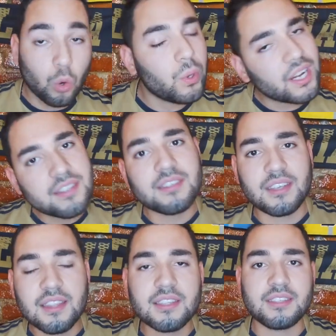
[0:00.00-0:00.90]
Or are we going to
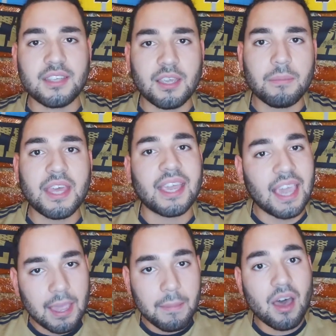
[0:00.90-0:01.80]
see the team that
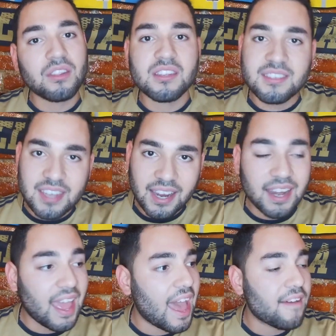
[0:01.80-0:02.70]
came out in the
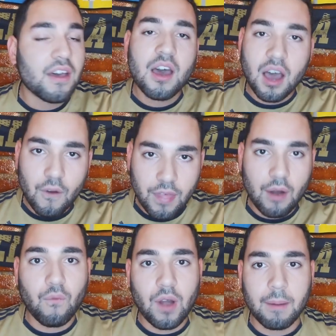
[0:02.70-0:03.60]
second half of
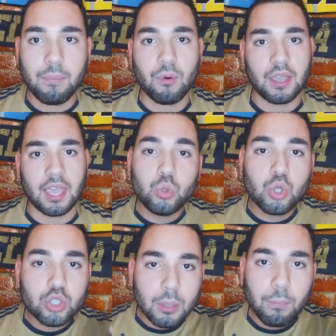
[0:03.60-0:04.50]
that Red Bull game, who
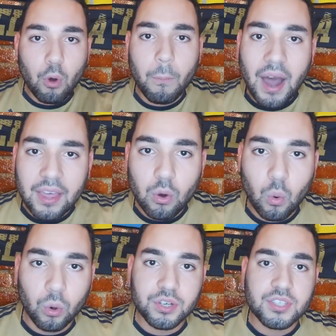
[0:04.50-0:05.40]
took the bull by the
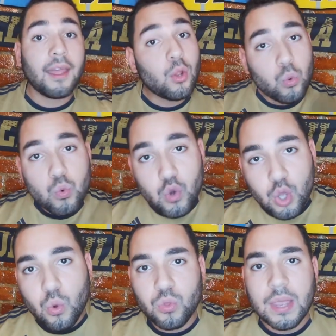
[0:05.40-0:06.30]
horns and who
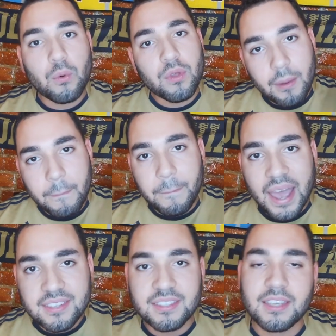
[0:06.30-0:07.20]
knew they were the
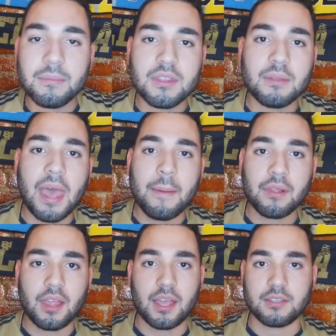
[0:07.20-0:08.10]
best team in the
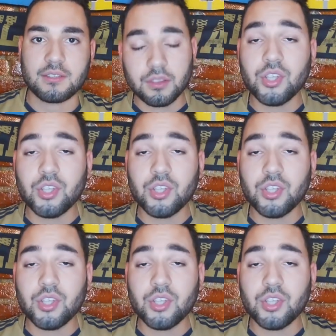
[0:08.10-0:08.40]
MLS?